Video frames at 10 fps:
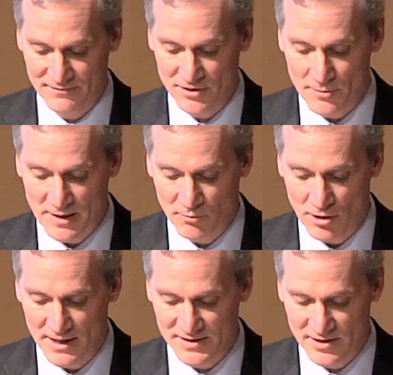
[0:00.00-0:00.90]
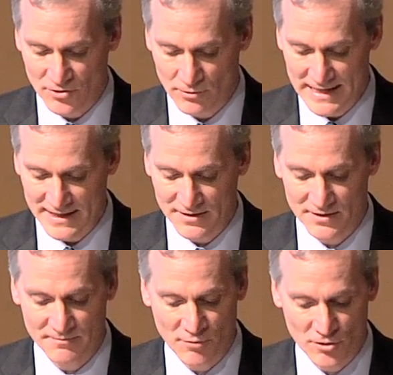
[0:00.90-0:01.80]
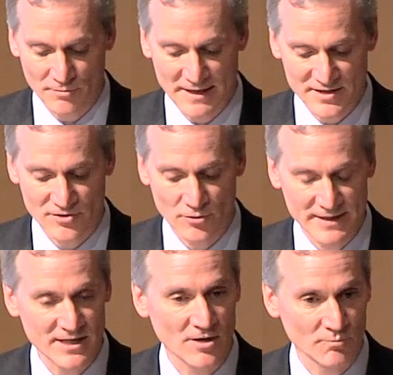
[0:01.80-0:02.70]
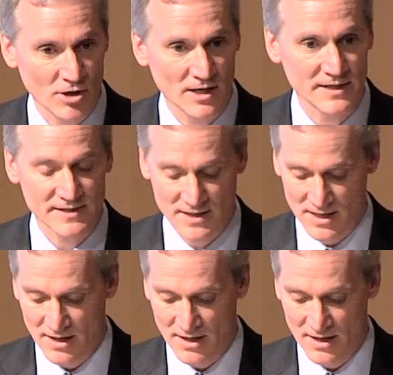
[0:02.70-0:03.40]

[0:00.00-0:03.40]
of the Nobel Prize to create the Meister Greengard Prize